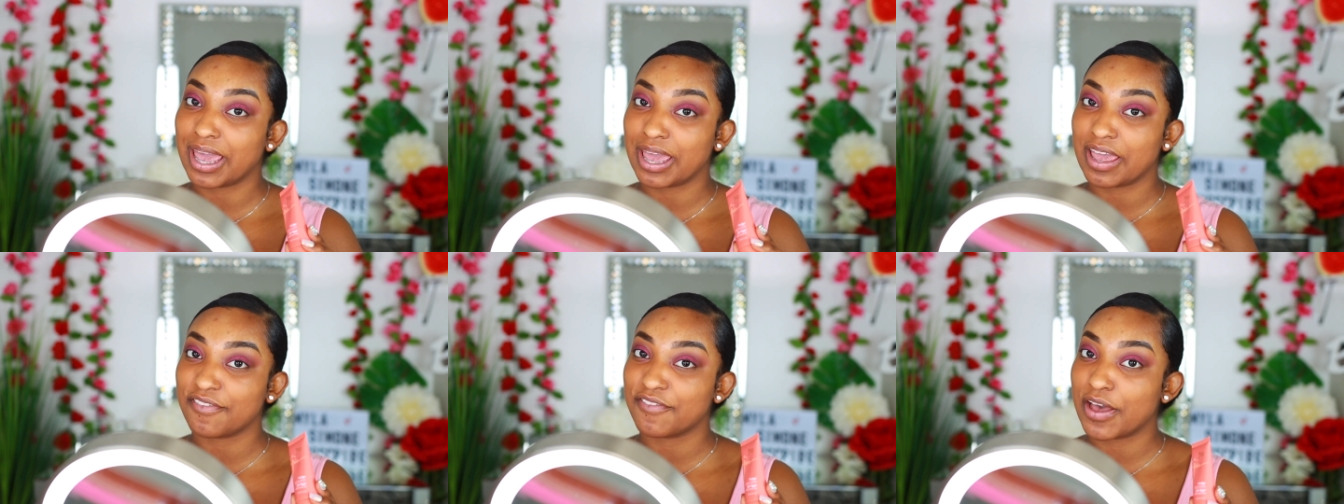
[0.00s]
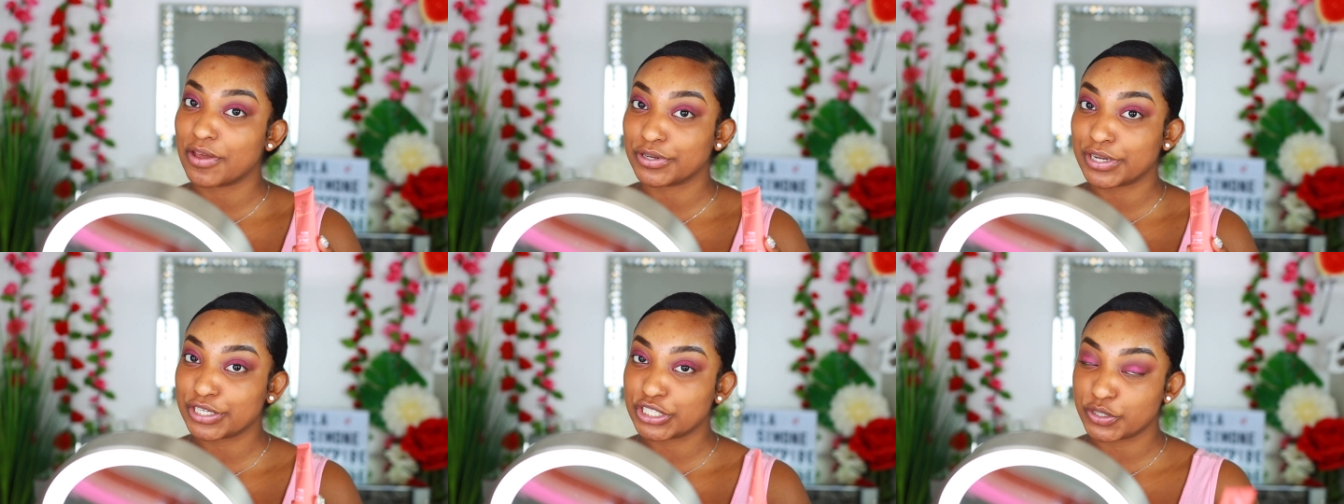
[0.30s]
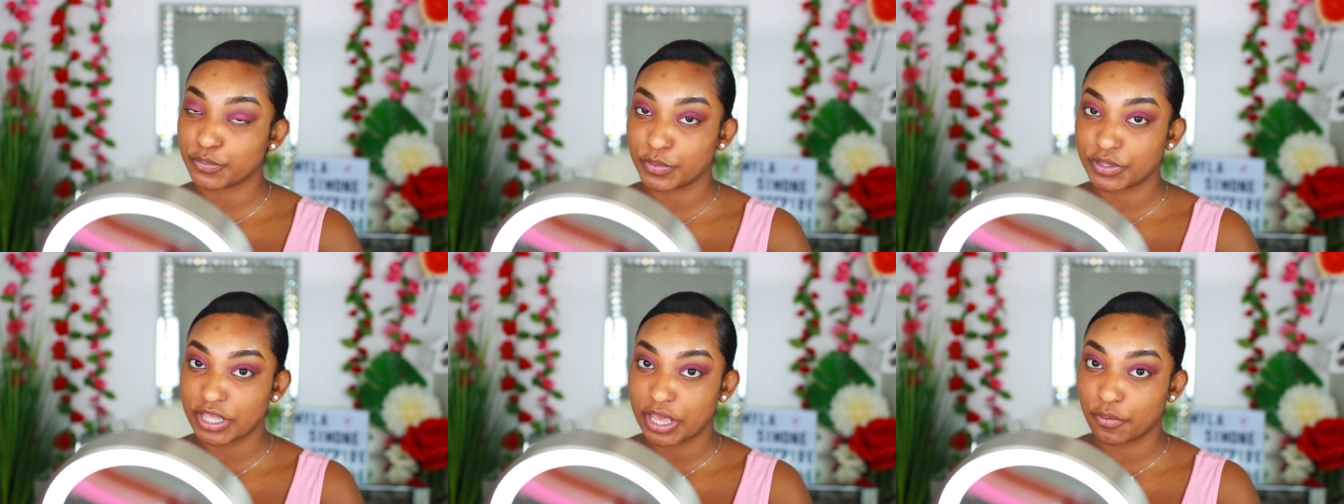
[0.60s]
a
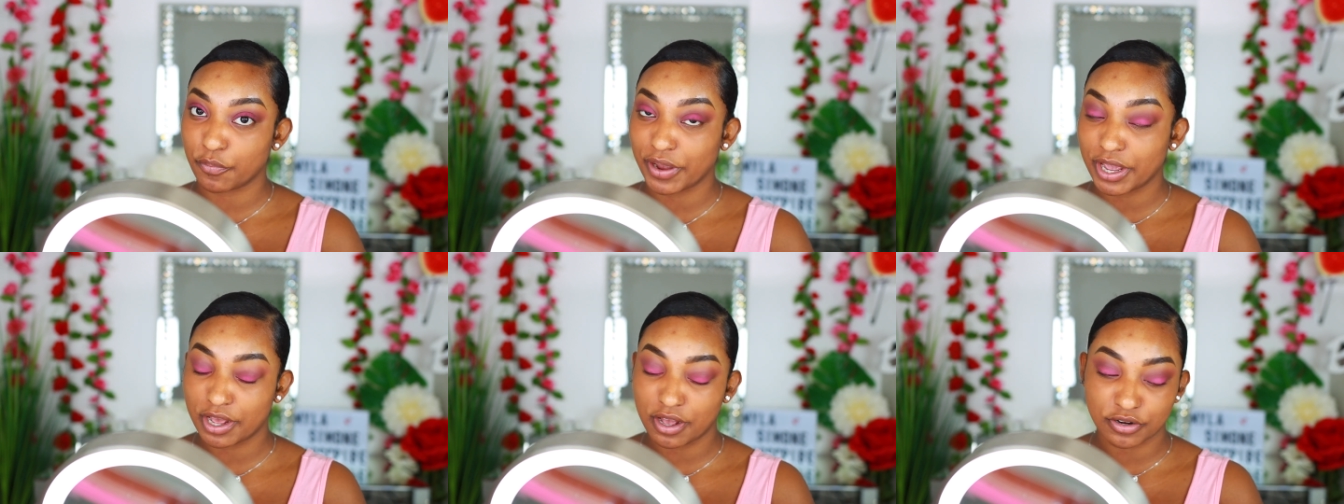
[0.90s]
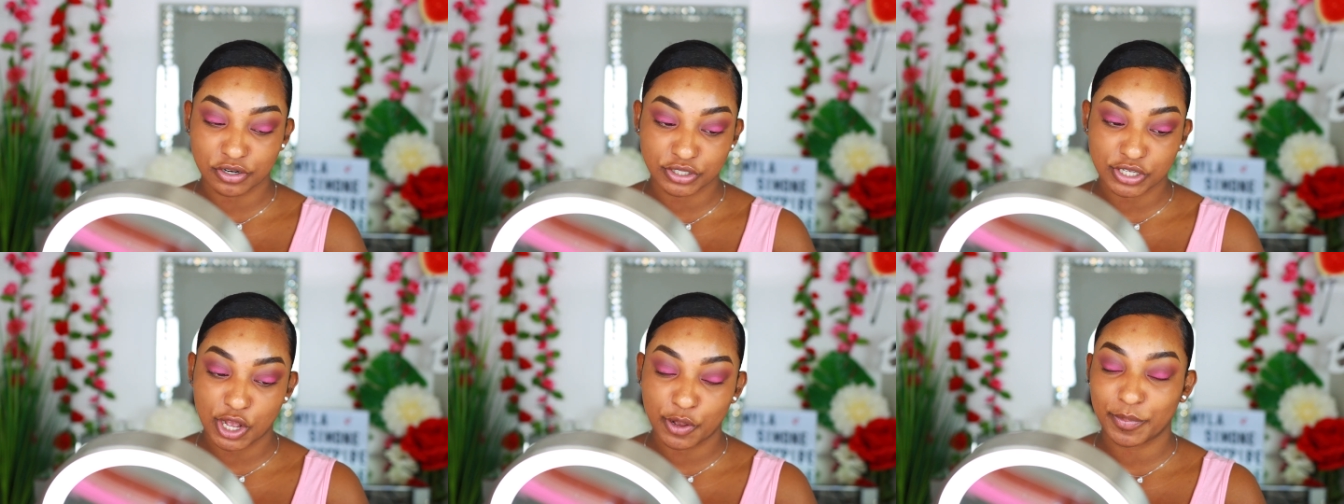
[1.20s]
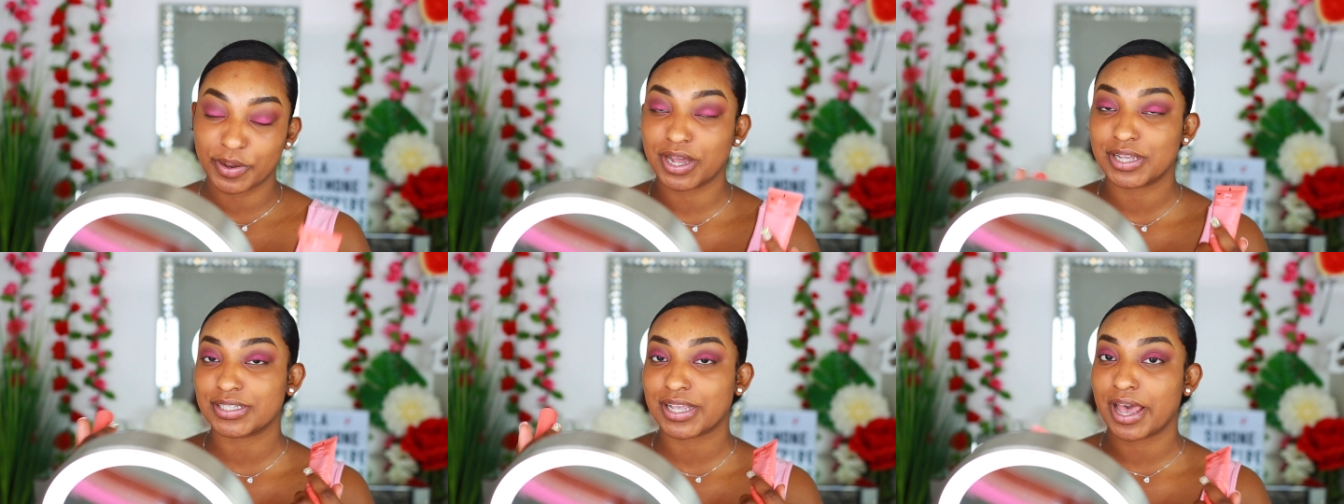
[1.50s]
foundation with a red
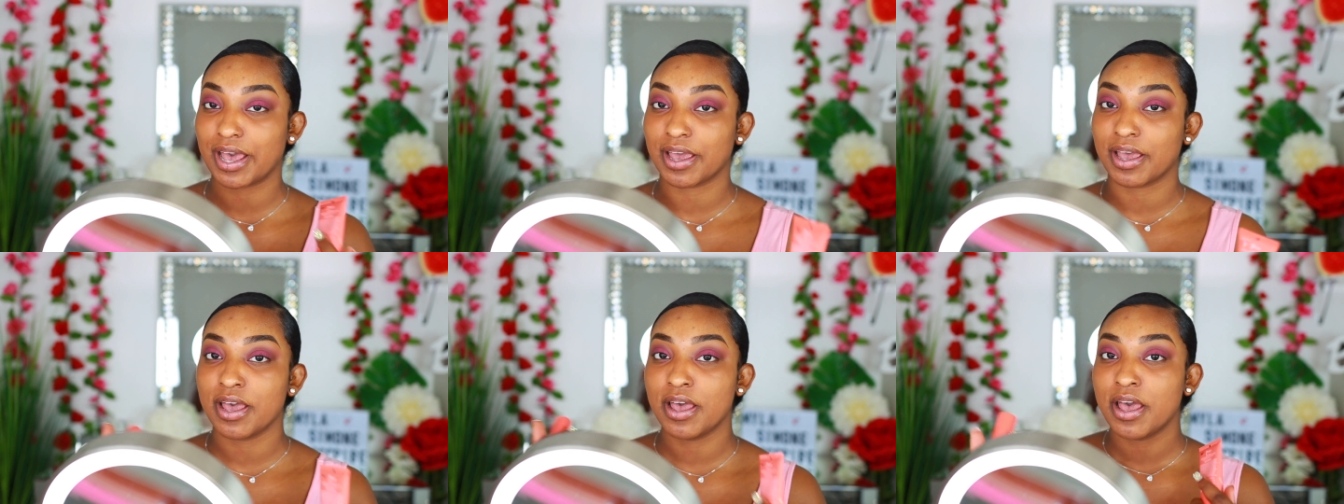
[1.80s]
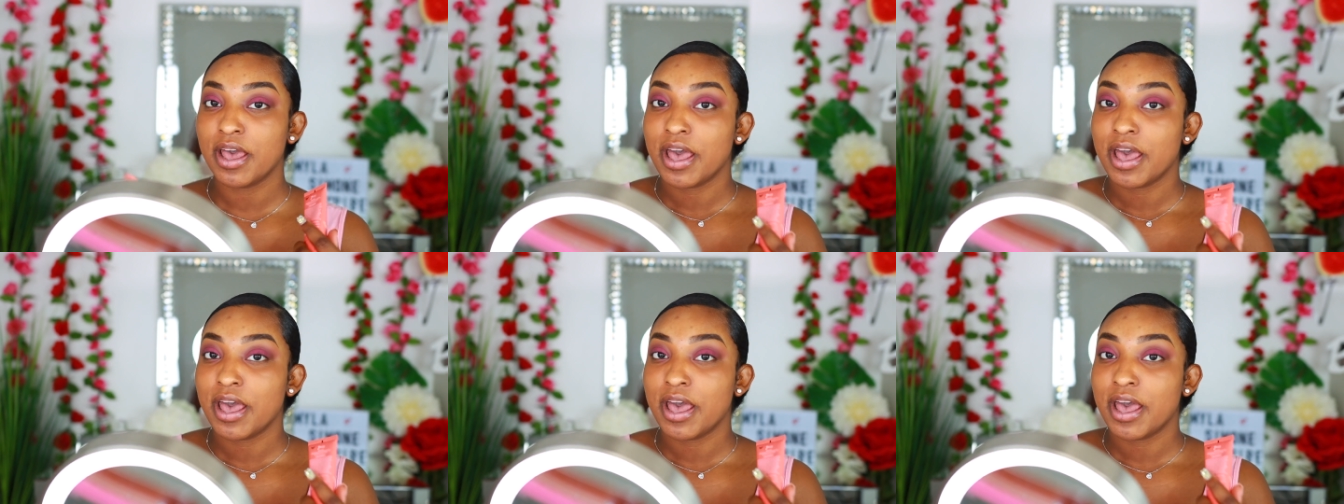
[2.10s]
undertone because I